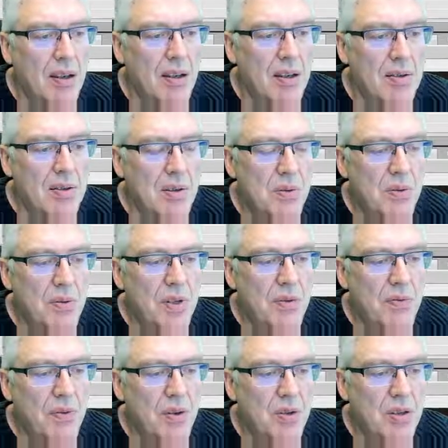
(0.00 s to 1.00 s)
so the
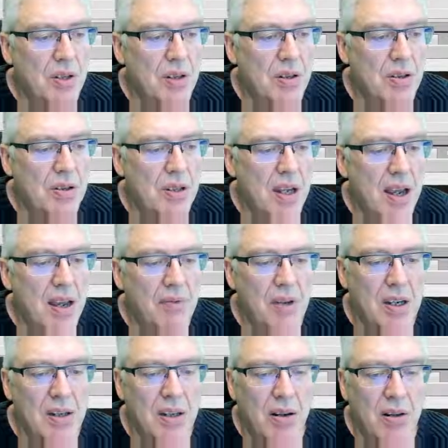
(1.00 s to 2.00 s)
function doesn't have
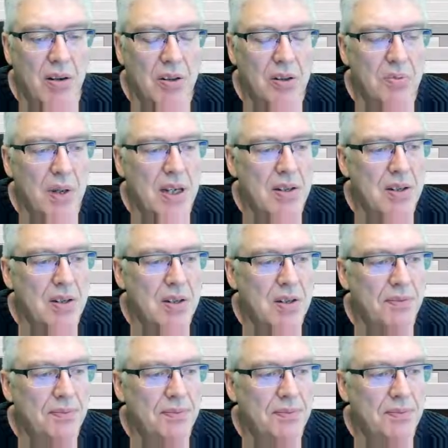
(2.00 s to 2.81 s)
any arguments.